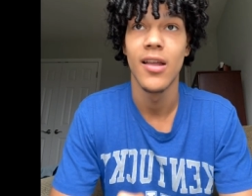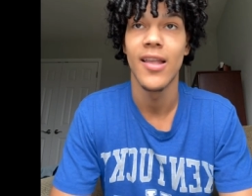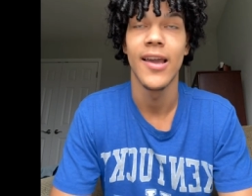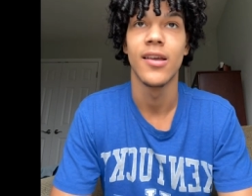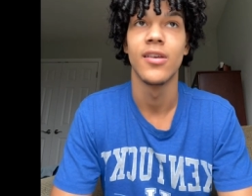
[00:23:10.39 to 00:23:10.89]

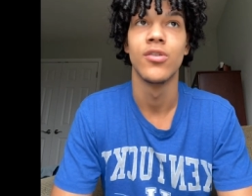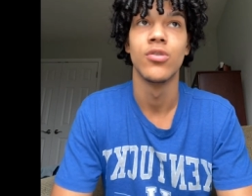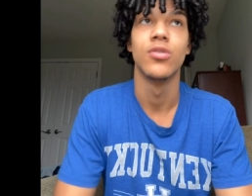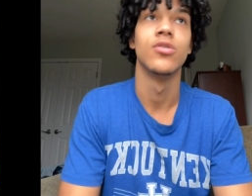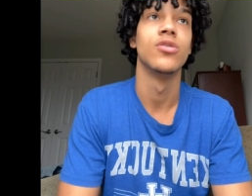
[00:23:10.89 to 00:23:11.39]
Like
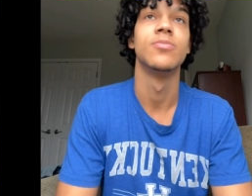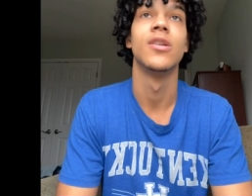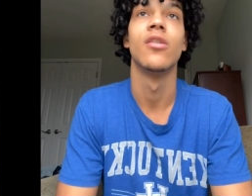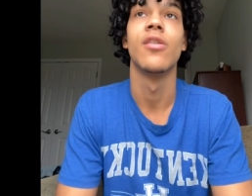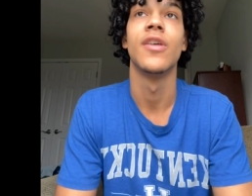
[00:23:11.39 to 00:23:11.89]
there's been
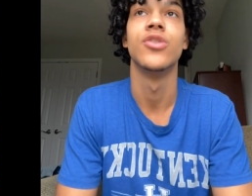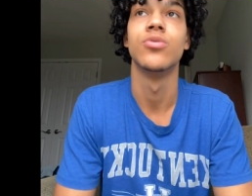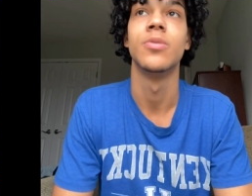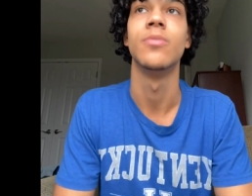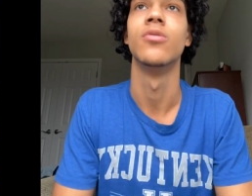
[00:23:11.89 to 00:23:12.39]
other things where
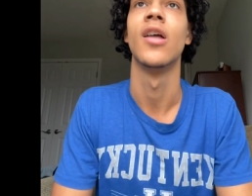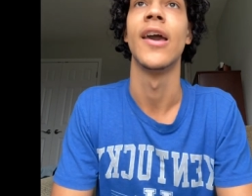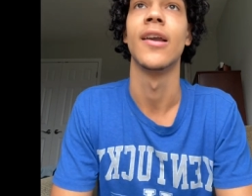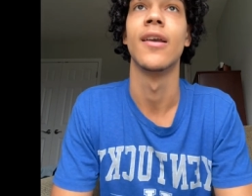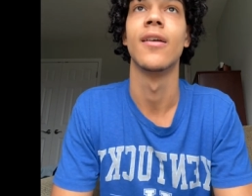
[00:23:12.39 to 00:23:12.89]
people
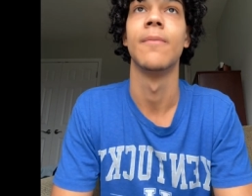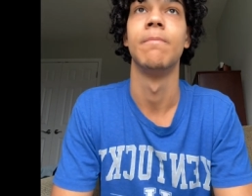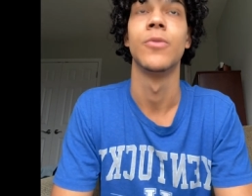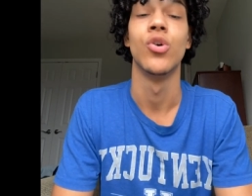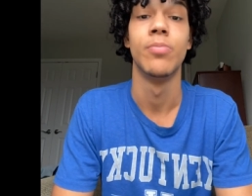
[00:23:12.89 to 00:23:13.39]
like,
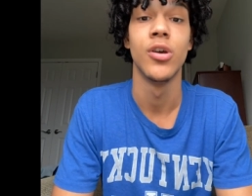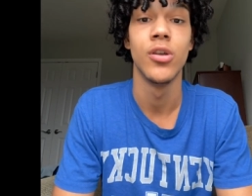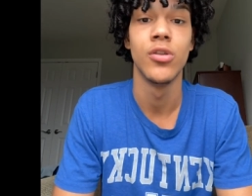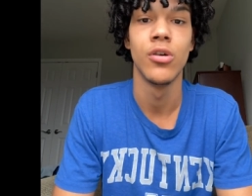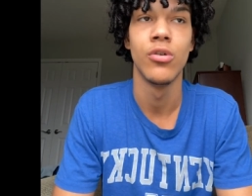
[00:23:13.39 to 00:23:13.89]

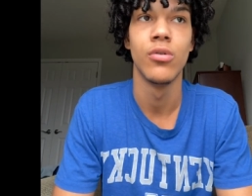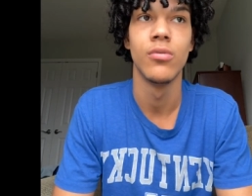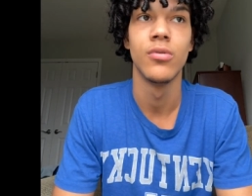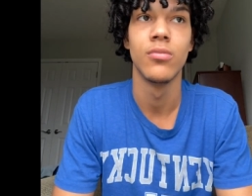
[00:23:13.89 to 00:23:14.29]
they'll